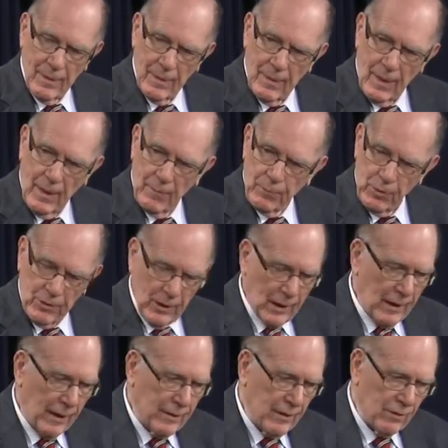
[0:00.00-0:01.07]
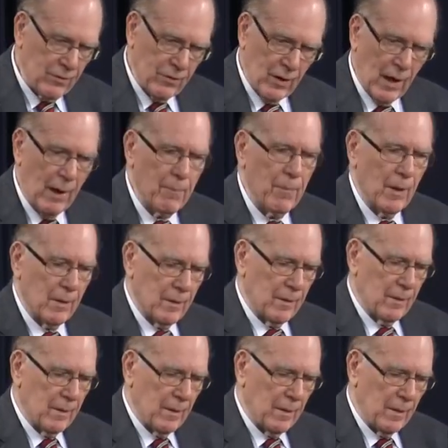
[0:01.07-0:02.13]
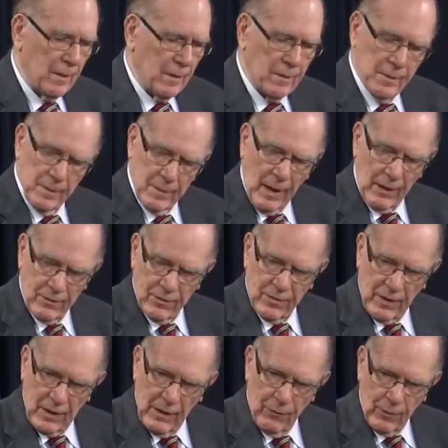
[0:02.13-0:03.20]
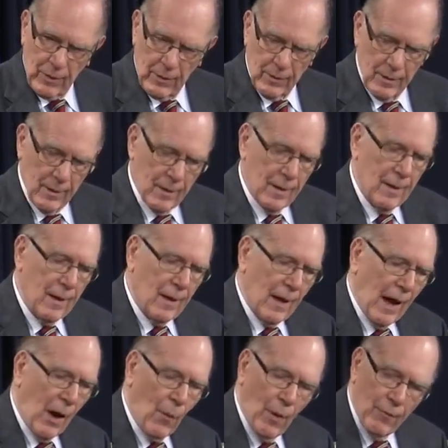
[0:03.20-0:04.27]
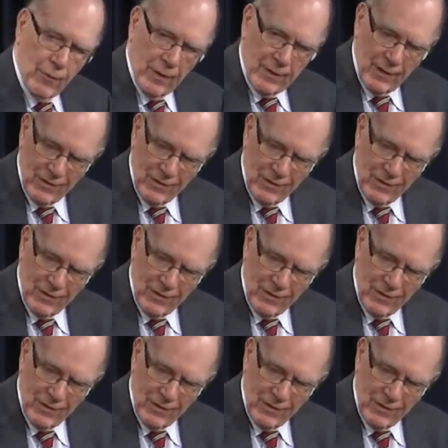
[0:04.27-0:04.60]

And particularly at this time, that's significant. However, at the